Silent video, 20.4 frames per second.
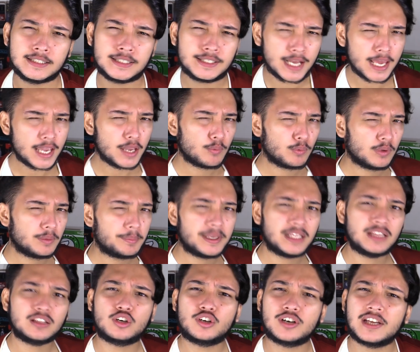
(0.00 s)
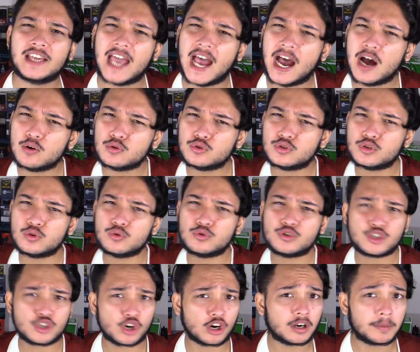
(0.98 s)
Today we'll be learning how to
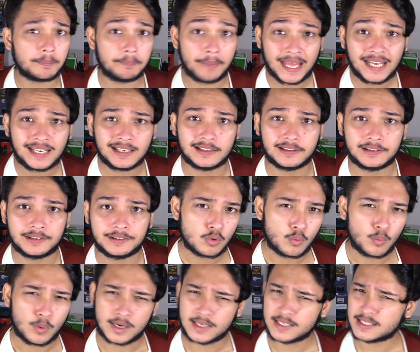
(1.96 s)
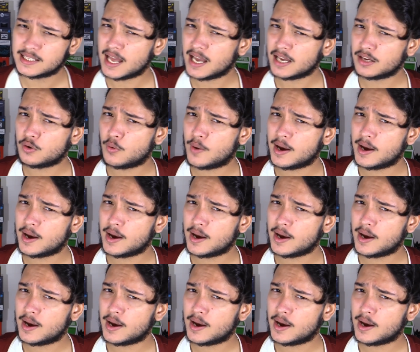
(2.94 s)
shark bend. What is that, you